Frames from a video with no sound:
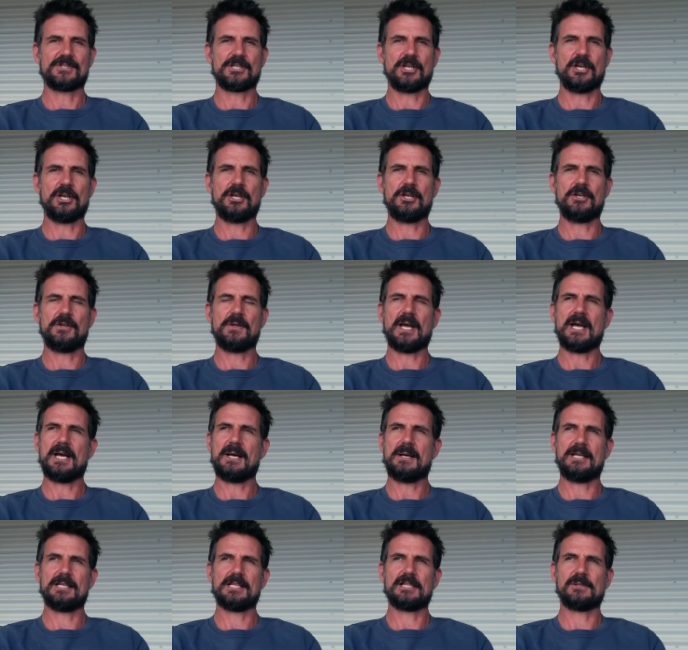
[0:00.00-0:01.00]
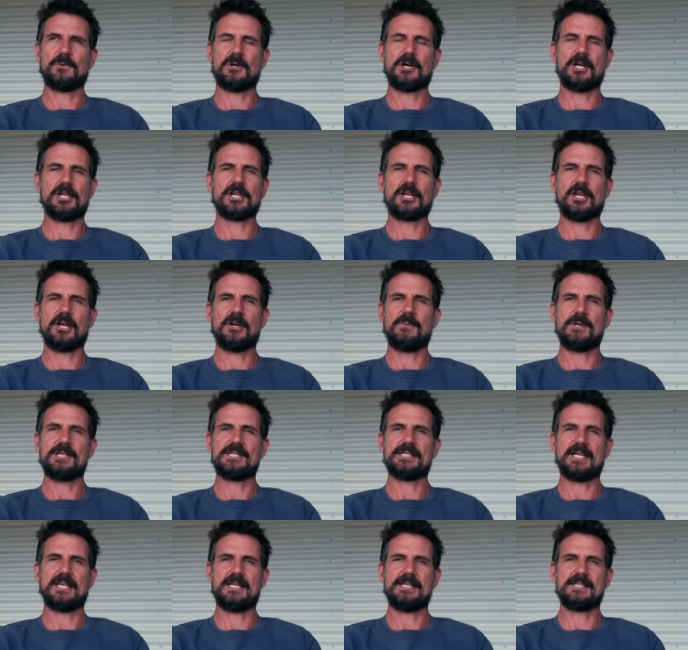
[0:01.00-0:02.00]
So a little while ago
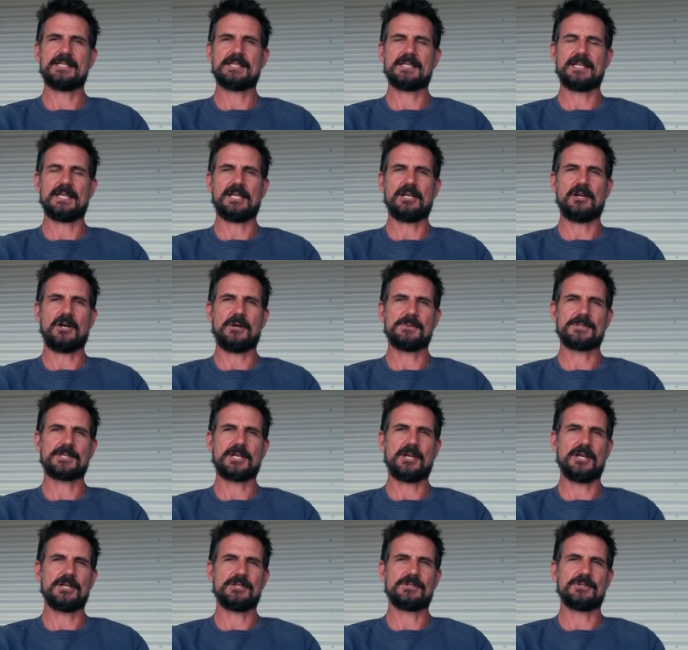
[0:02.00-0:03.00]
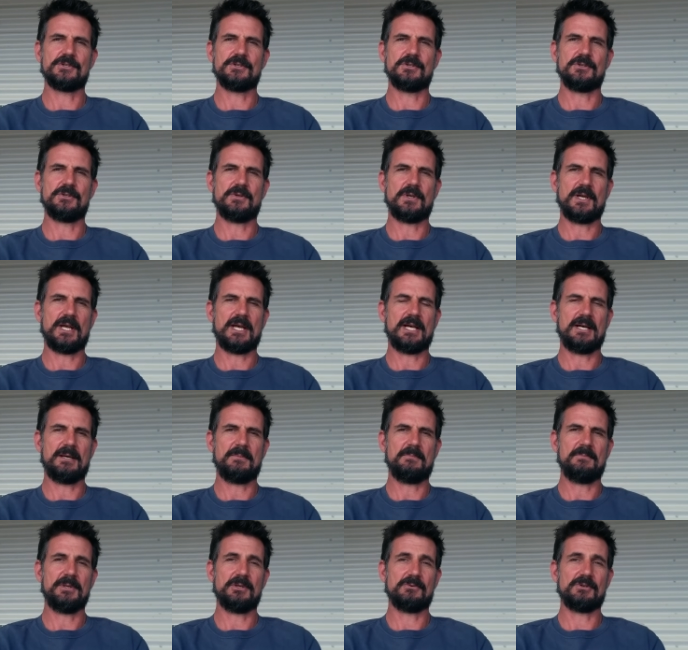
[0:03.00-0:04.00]
we teased that I was going to
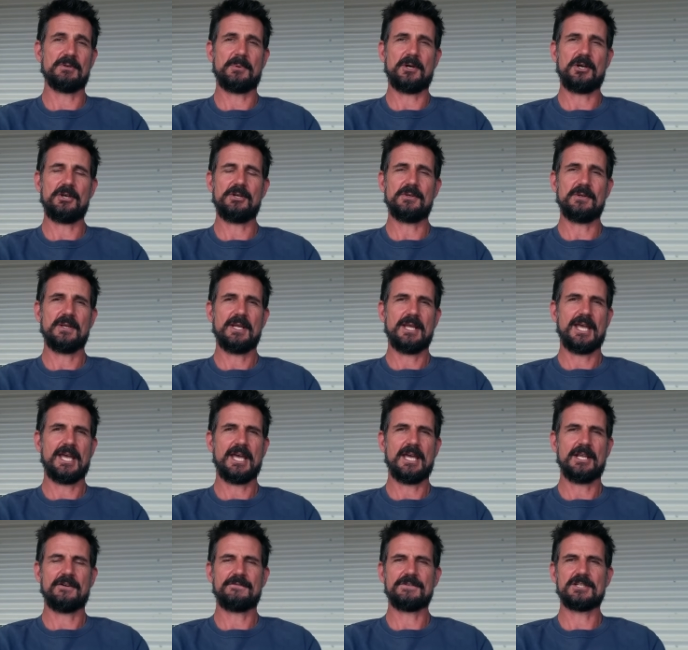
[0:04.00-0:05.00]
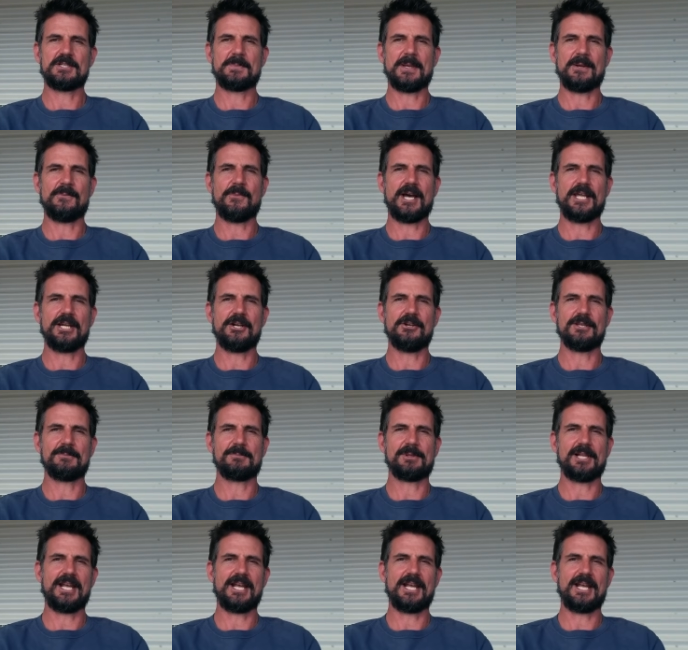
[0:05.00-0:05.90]
build a boat, and I've just been waiting on the